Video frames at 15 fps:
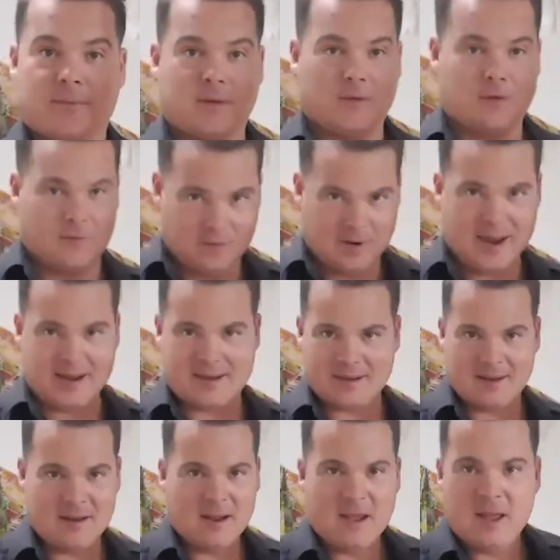Great.
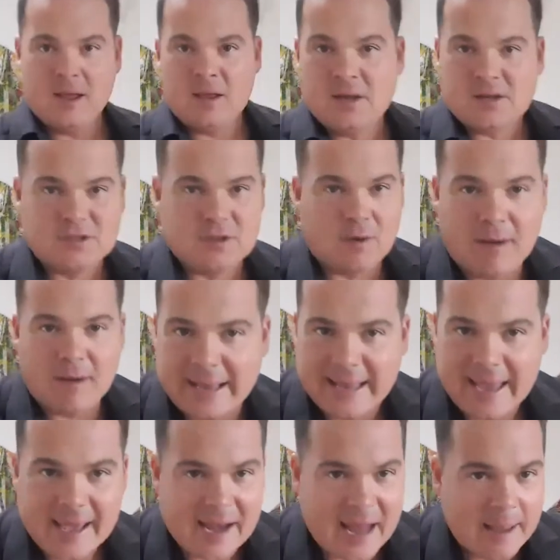So
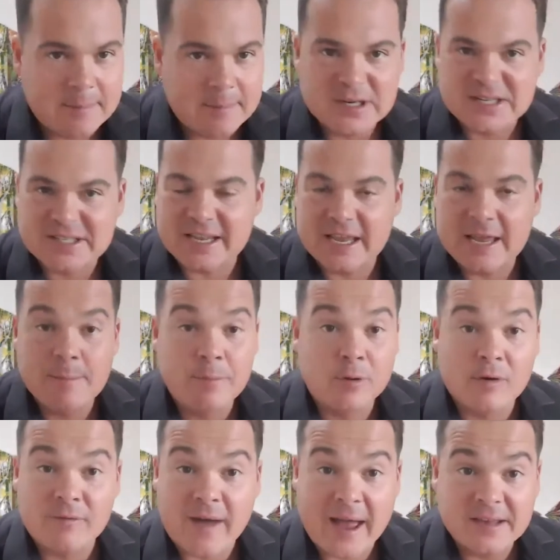again, I'm just
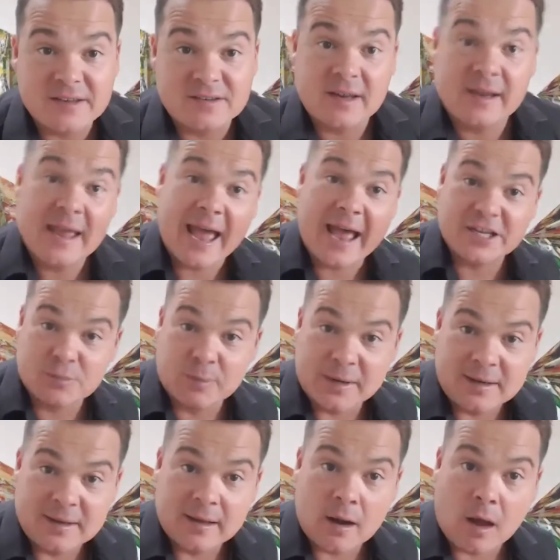improvising as we
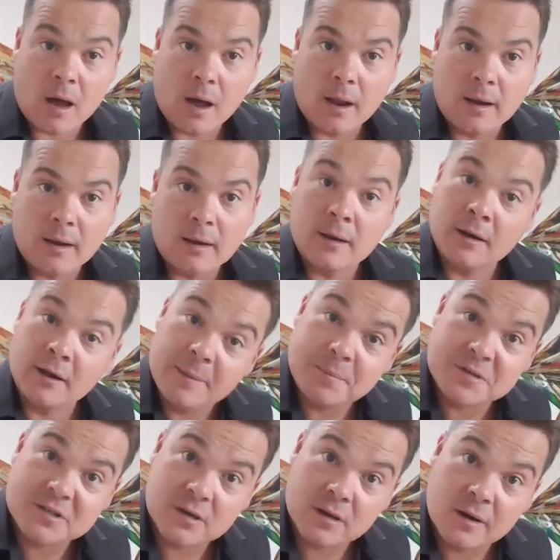did on lip
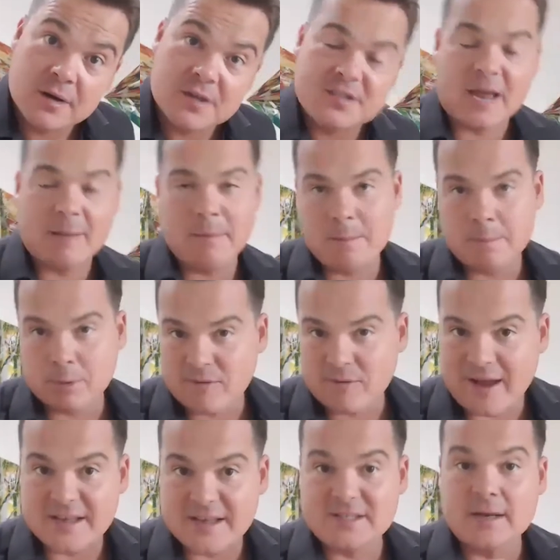slurs. I'm
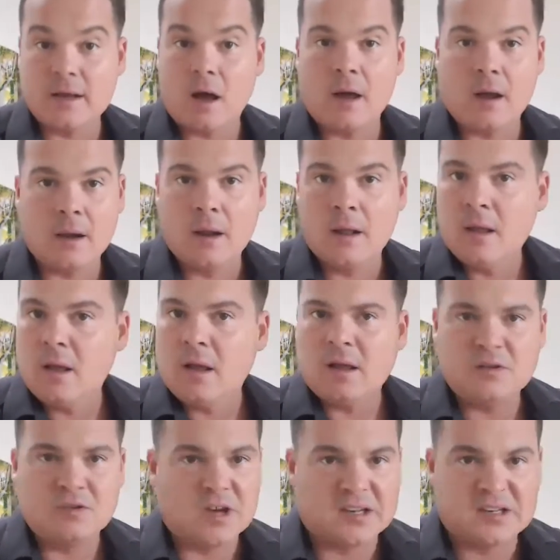improvising on
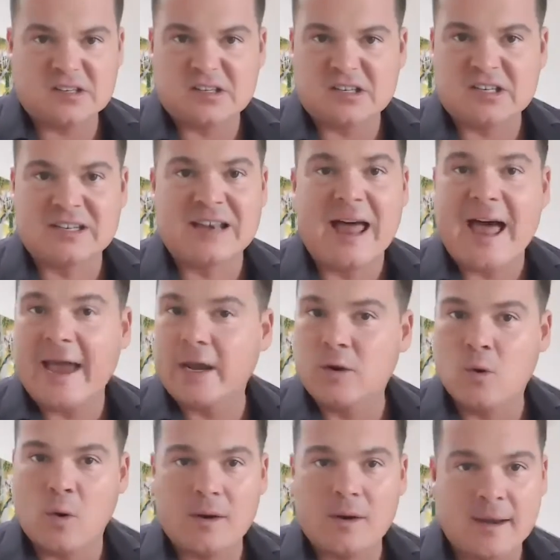just slide
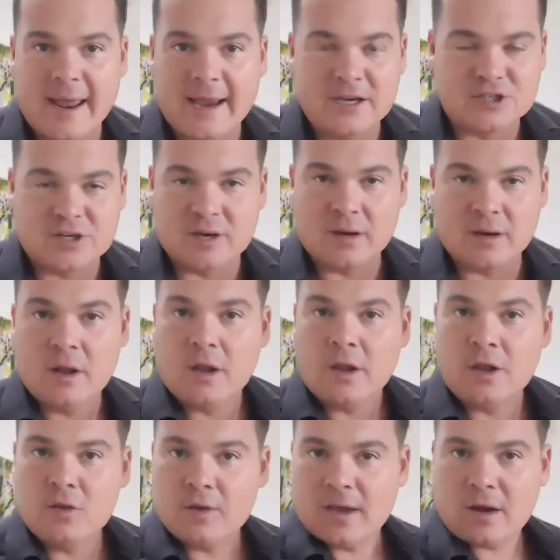coordination.
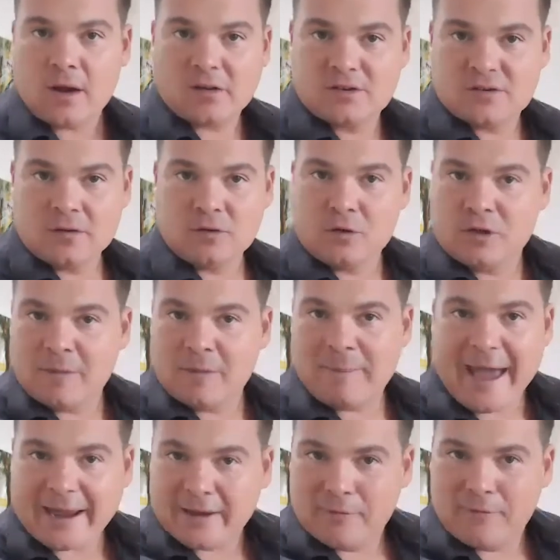You can also do the back
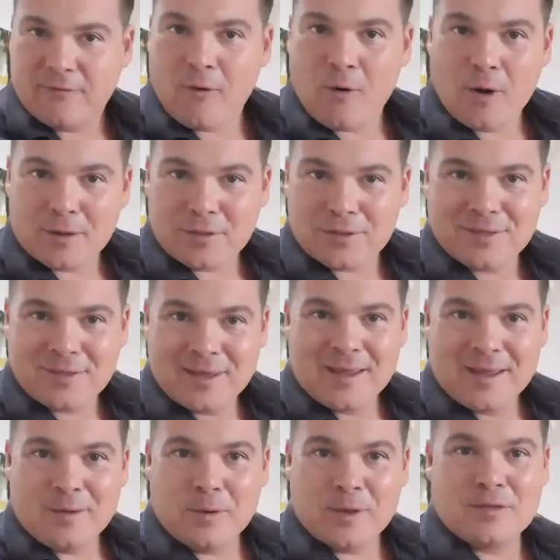and forth
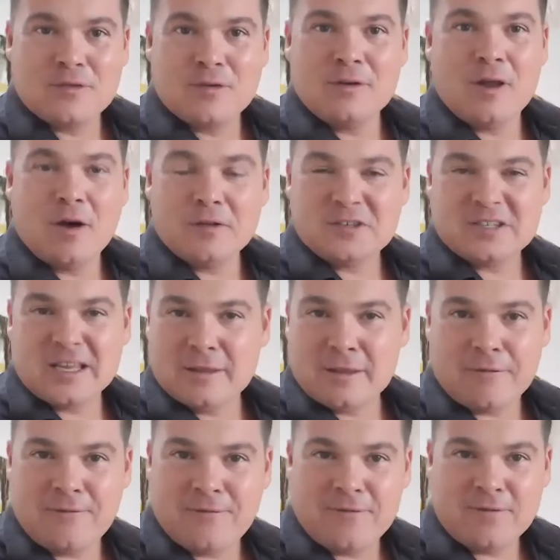with 2 notes in the
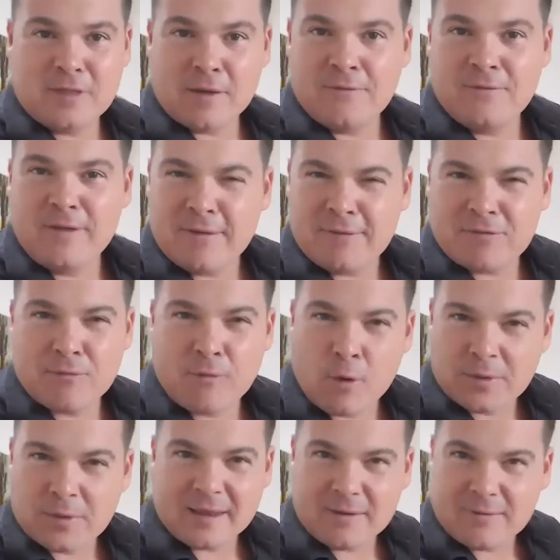5th, 4th,
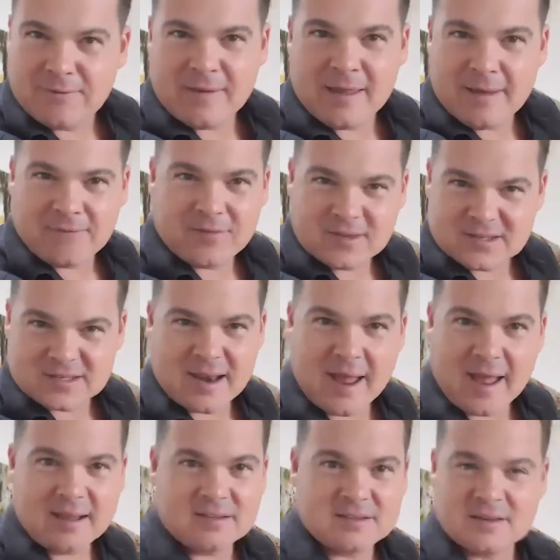and 5th. It's
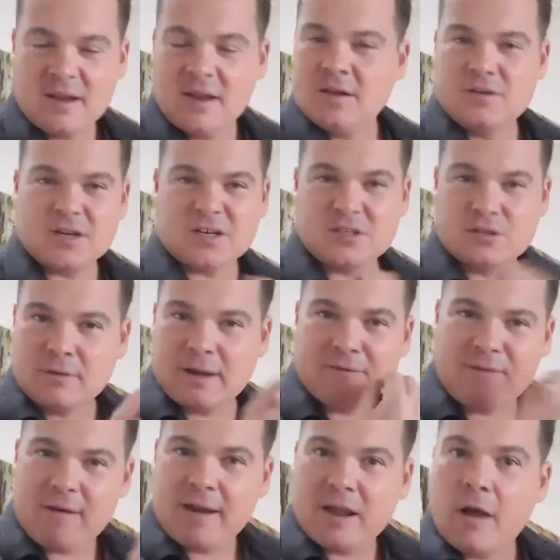nice just to get
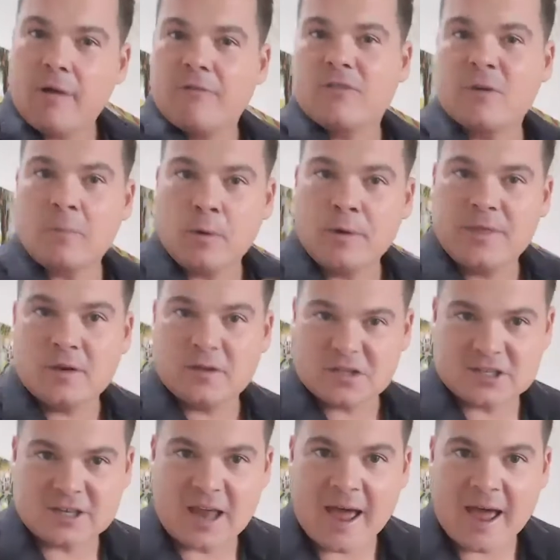very comfortable with your
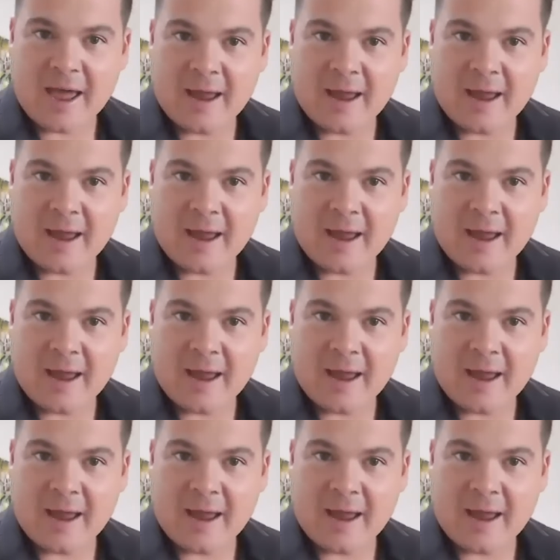slide.